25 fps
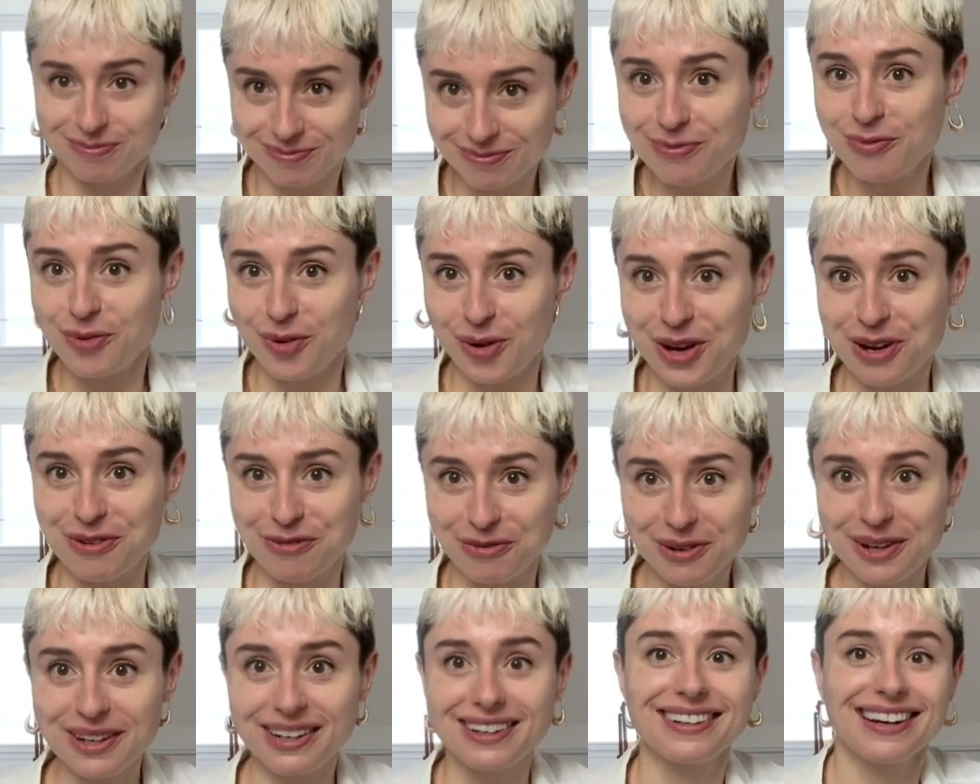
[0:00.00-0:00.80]
would have
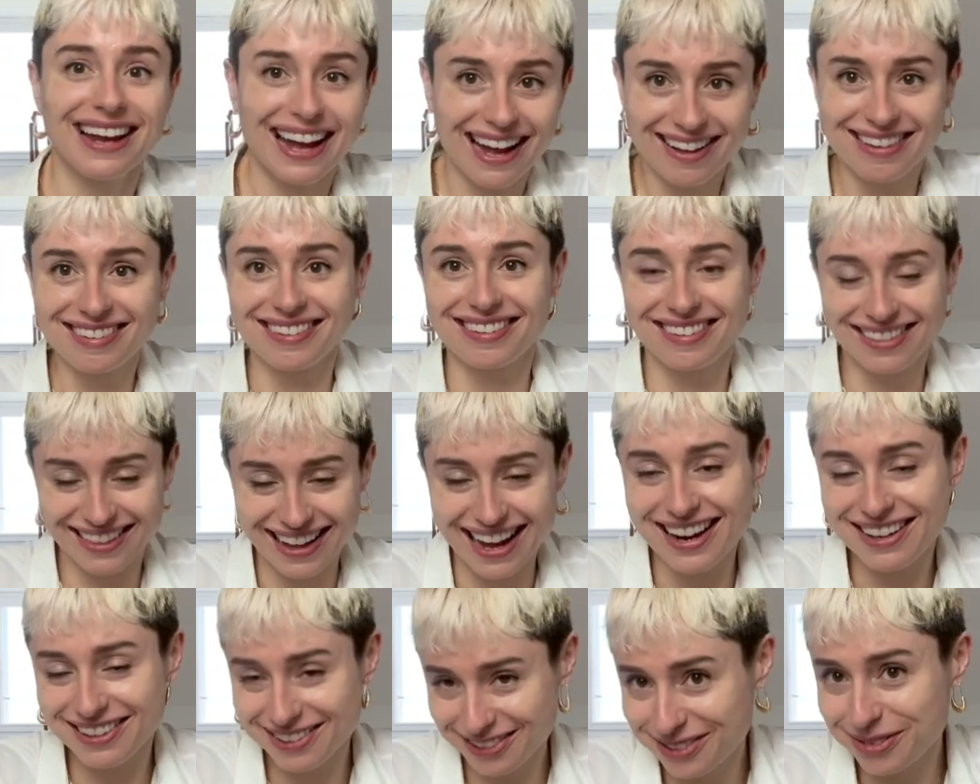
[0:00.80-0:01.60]
written as
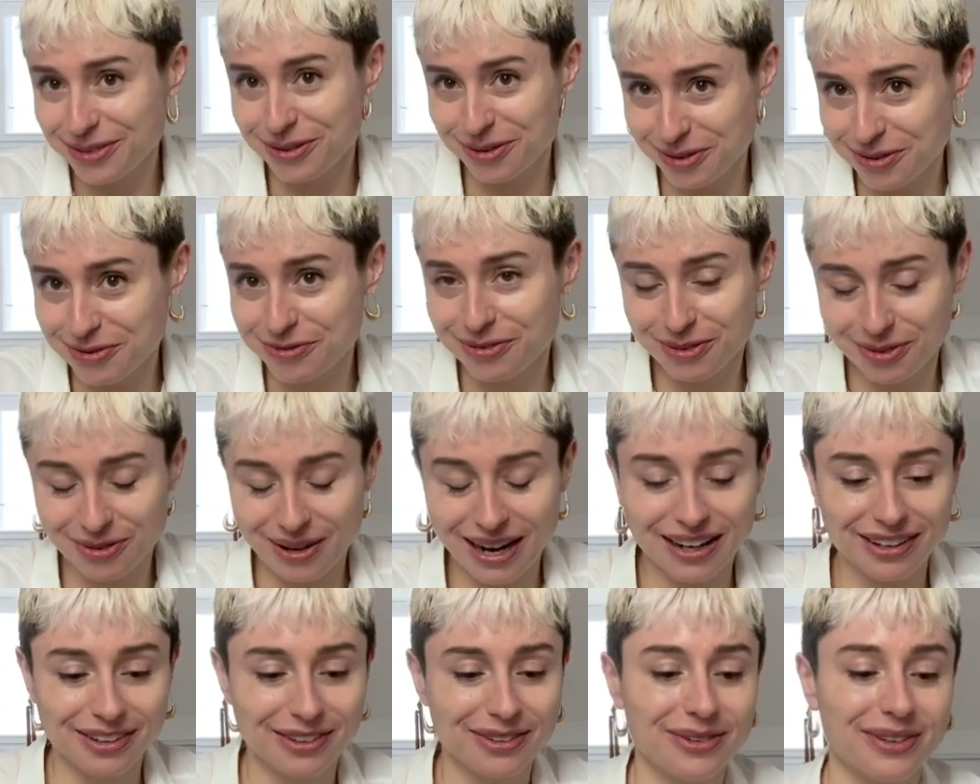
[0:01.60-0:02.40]
that sort of
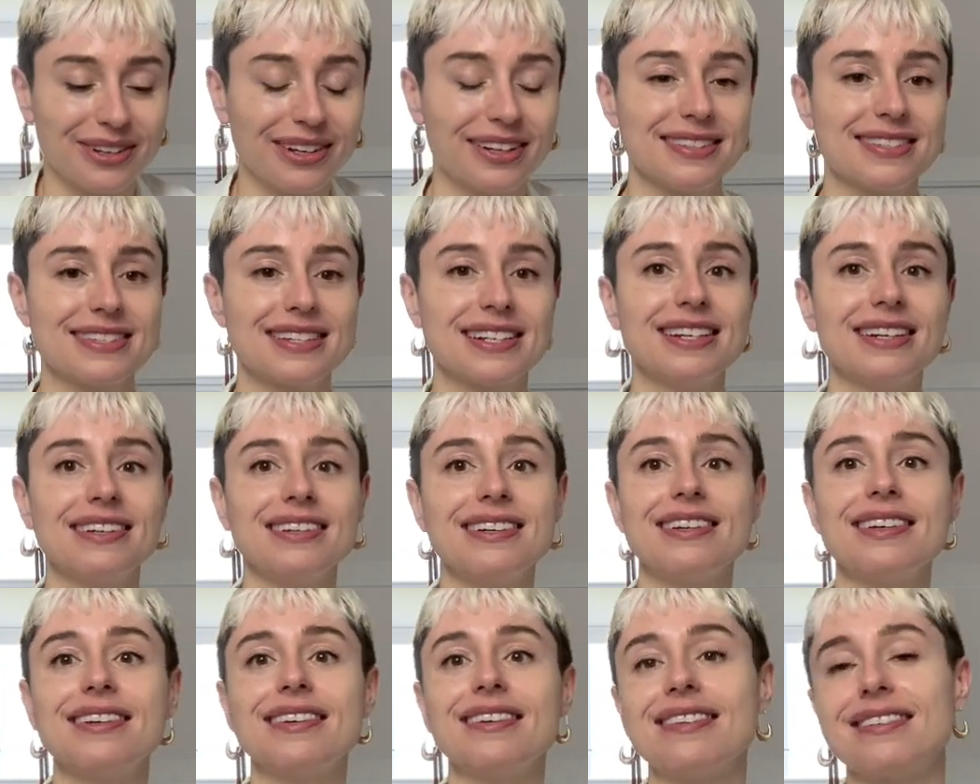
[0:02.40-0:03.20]
grad student.
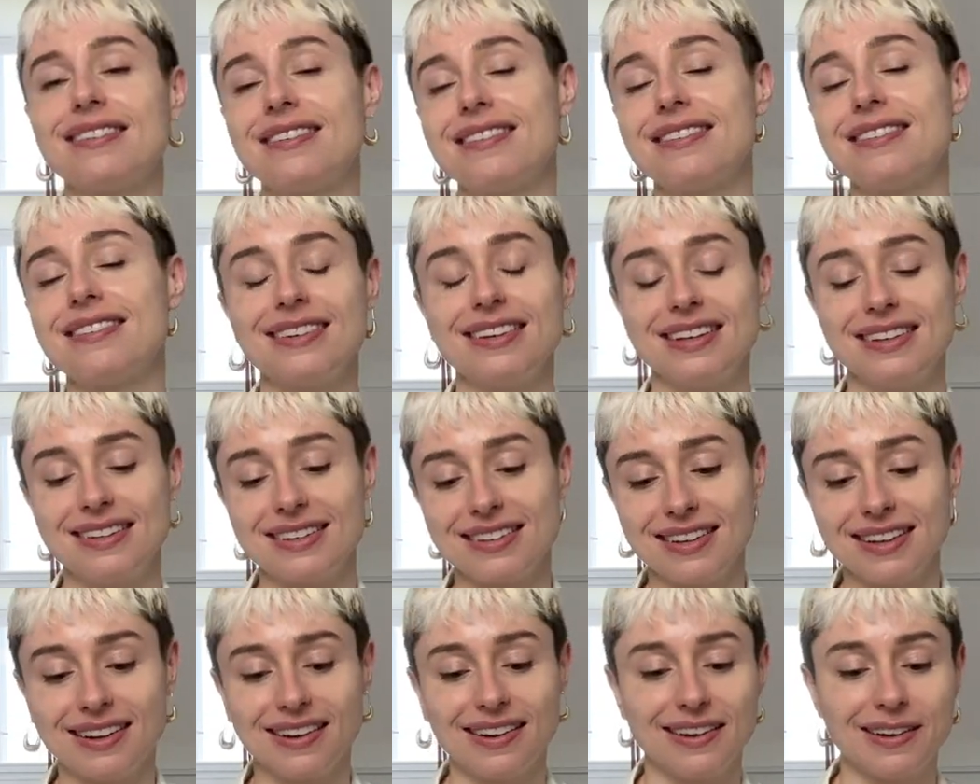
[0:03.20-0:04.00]

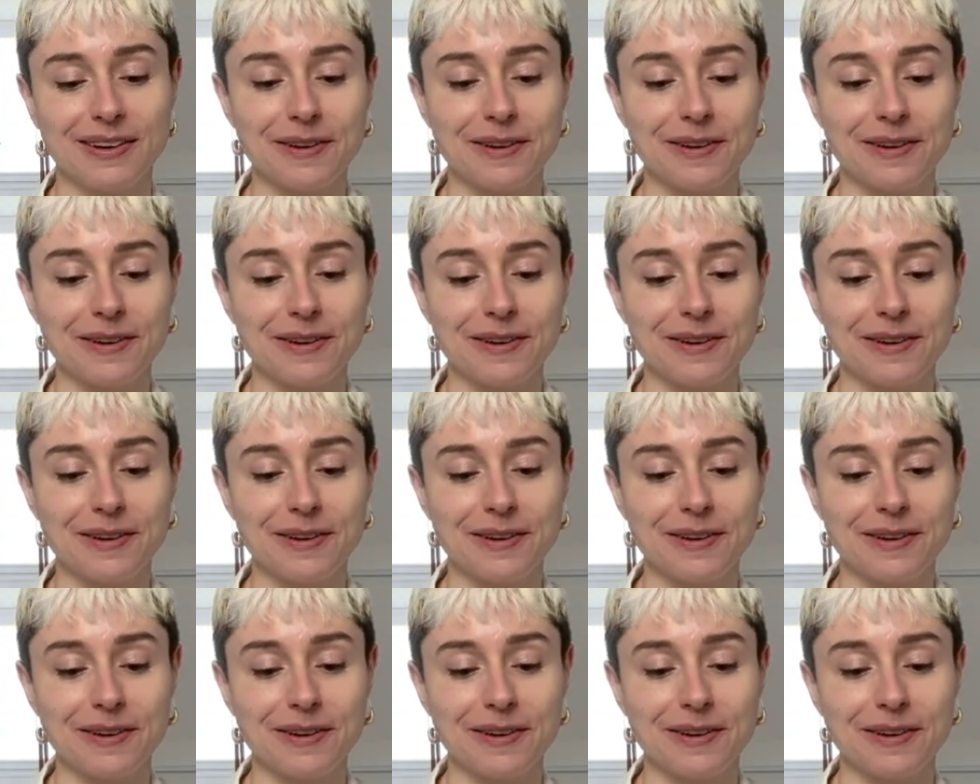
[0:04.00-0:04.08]
It